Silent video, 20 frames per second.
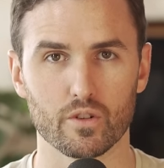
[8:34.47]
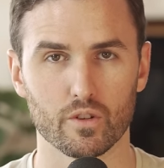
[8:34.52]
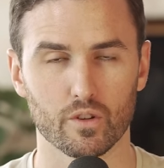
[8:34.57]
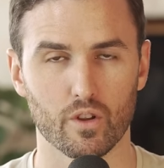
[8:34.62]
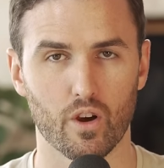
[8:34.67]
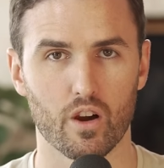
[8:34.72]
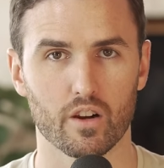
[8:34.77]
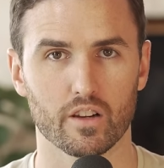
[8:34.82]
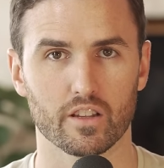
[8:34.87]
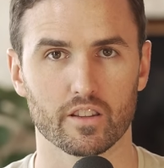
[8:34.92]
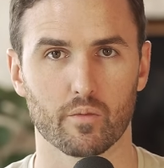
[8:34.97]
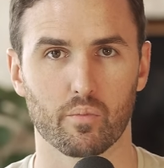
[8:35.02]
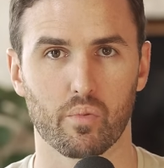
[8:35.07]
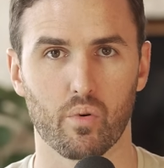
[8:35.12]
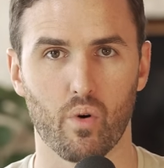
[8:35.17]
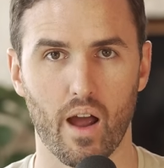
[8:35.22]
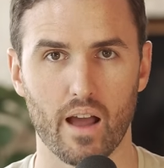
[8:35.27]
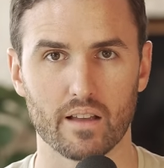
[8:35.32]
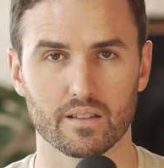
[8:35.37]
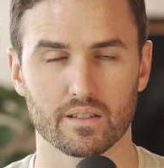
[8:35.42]
along in the
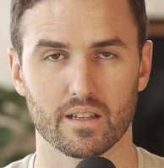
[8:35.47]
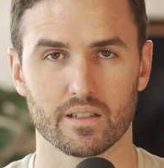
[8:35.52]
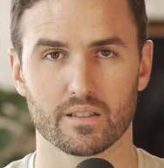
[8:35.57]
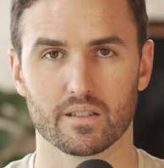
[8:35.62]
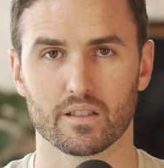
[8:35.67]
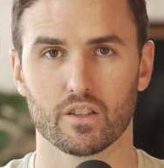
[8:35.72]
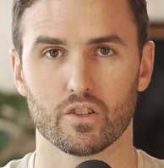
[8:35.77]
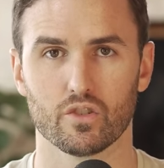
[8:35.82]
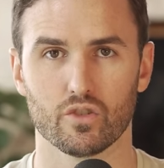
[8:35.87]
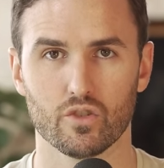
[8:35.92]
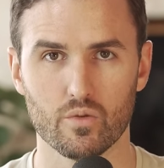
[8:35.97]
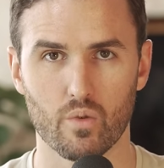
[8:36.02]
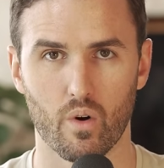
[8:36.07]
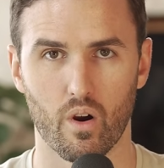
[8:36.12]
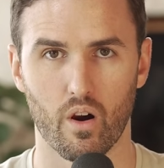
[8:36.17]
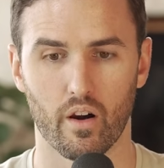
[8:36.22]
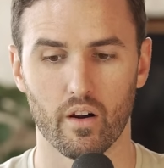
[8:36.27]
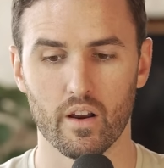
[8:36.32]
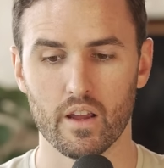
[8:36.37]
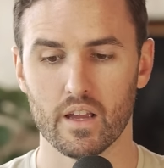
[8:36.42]
process than you
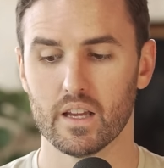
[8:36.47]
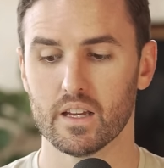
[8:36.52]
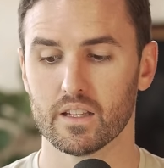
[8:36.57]
are,